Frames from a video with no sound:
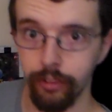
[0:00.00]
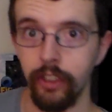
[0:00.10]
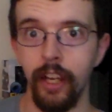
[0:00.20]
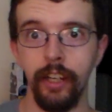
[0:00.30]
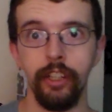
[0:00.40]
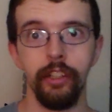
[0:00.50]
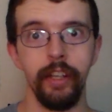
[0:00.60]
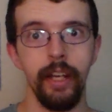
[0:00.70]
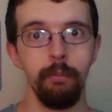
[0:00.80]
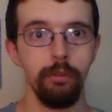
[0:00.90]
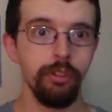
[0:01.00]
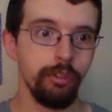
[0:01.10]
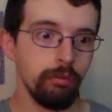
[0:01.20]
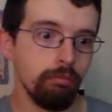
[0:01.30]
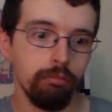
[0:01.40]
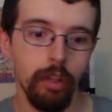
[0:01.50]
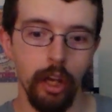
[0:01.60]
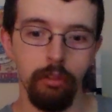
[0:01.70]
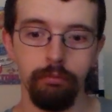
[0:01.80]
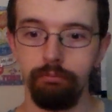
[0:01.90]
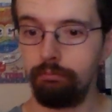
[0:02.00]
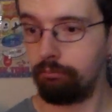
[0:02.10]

if they're not good games, Now,